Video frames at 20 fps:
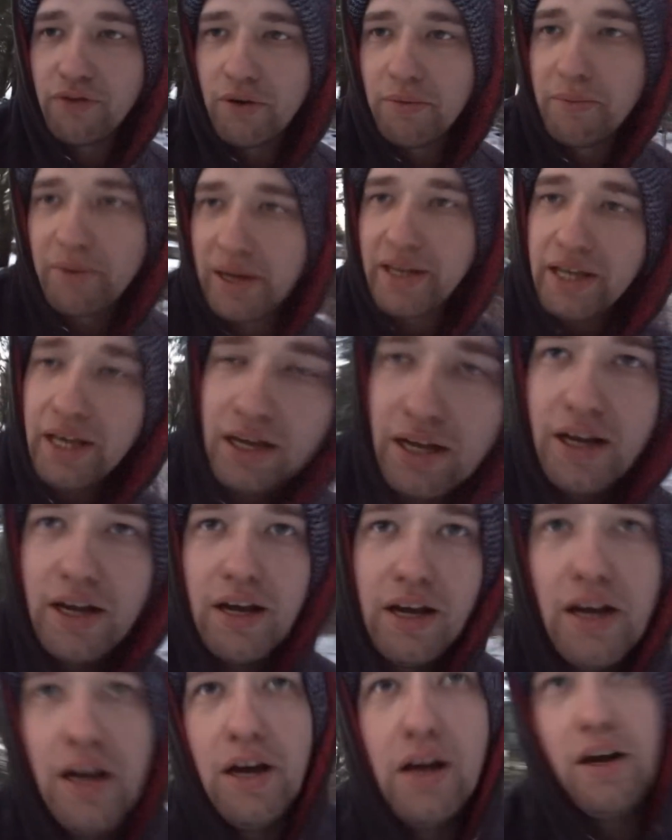from me,
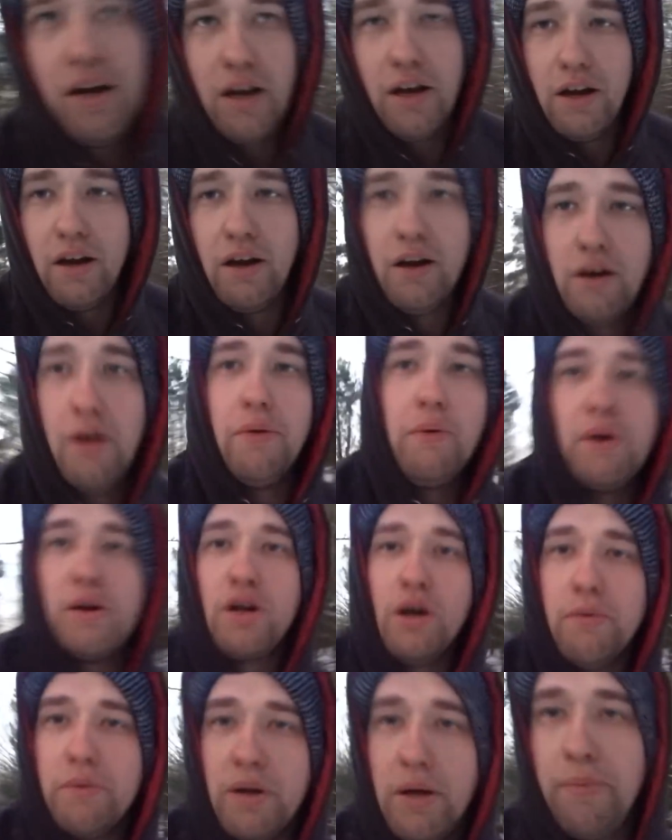we're
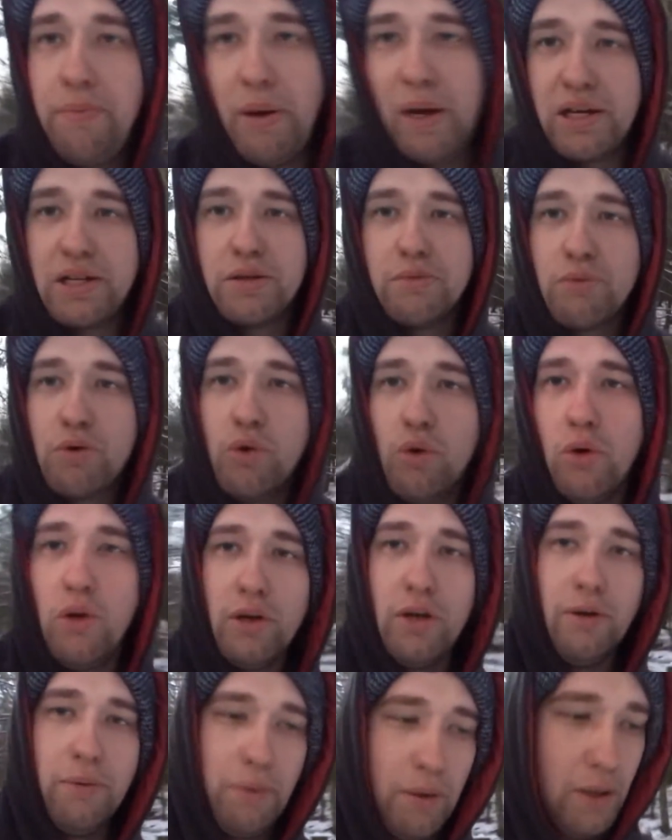coming to pick some
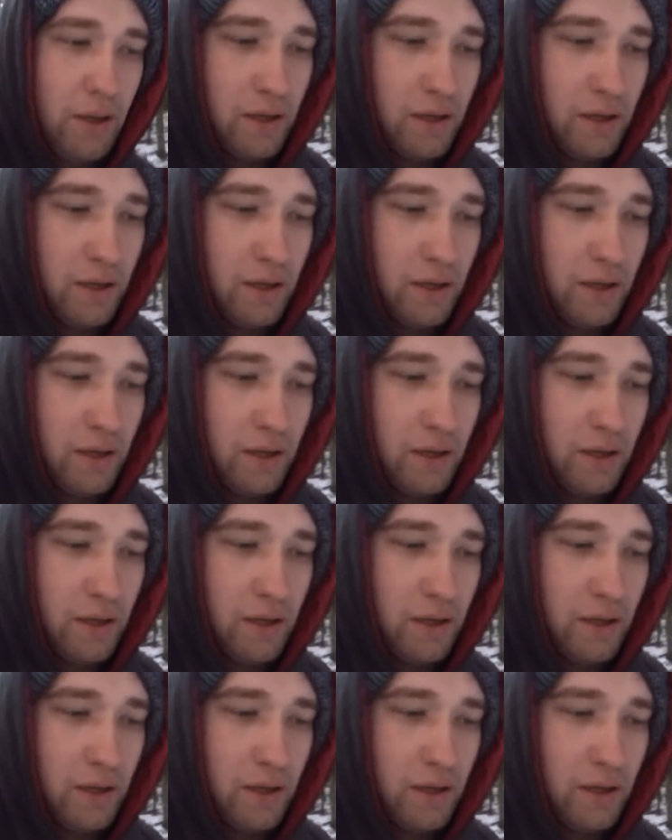gold up.